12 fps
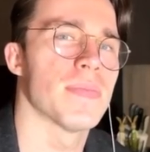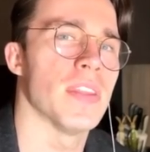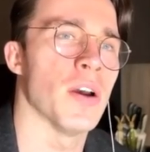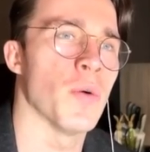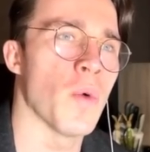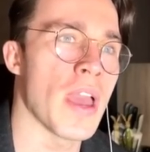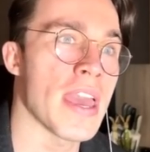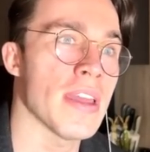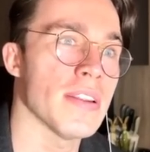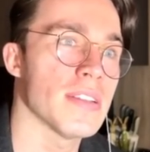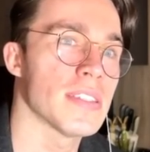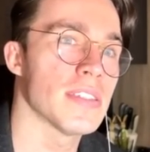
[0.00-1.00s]

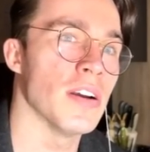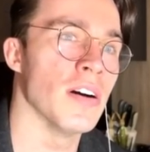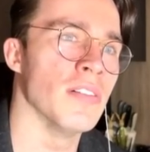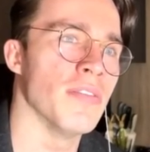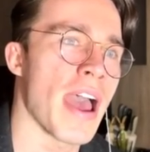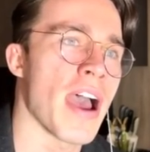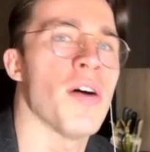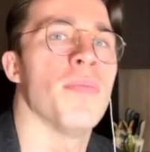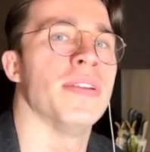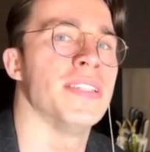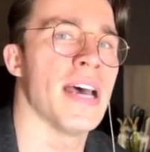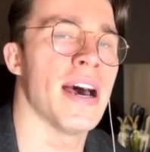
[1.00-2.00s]
Awareness of how
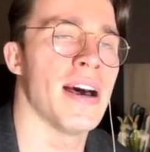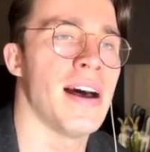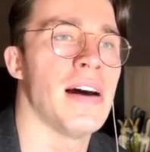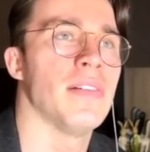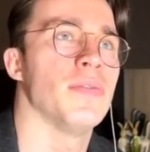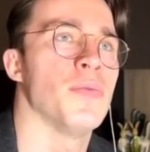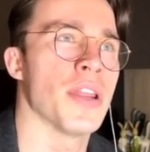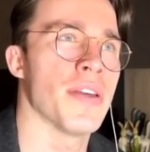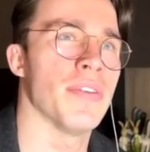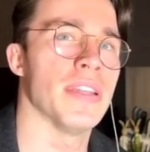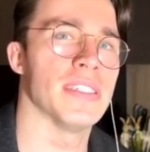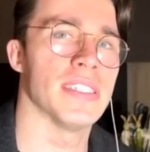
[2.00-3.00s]
bizarre
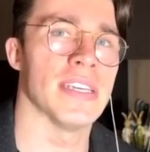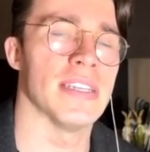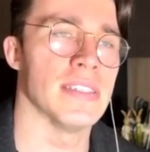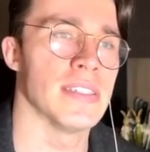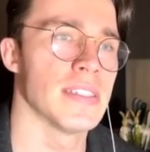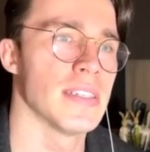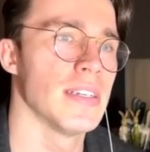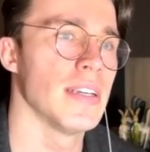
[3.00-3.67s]
whatever this is.